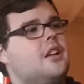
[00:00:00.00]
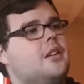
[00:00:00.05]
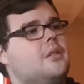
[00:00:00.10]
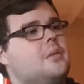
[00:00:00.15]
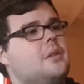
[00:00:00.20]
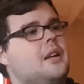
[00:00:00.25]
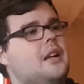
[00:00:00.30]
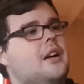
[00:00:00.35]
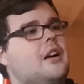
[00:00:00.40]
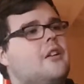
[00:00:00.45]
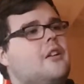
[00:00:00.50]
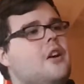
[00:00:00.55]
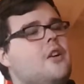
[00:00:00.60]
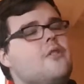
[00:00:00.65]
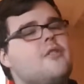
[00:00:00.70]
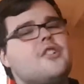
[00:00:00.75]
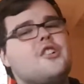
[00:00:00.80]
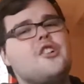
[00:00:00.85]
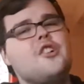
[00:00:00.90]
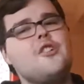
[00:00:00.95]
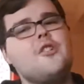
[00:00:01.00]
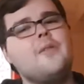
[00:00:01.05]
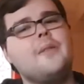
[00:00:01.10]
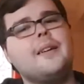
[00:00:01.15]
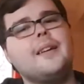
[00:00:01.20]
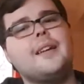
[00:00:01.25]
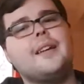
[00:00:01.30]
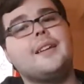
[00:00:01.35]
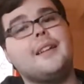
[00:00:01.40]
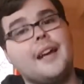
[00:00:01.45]
Well, a
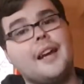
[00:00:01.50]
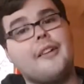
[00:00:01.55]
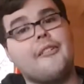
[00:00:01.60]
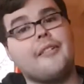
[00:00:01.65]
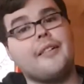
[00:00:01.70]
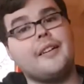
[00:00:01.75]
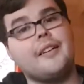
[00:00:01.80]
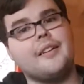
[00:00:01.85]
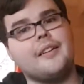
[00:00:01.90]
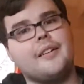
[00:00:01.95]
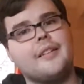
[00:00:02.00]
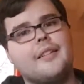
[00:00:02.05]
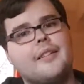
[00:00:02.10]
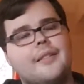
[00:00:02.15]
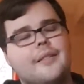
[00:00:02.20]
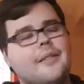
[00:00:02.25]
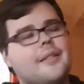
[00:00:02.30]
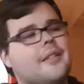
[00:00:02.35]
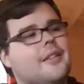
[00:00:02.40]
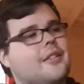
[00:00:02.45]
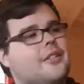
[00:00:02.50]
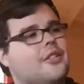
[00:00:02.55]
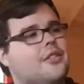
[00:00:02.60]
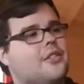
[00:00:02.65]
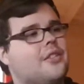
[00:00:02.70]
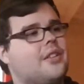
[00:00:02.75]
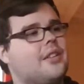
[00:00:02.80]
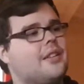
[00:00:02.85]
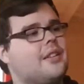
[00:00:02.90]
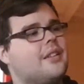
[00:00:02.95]
recurring character, I
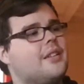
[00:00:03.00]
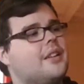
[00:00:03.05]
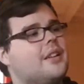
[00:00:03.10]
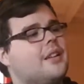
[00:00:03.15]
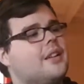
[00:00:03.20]
should say.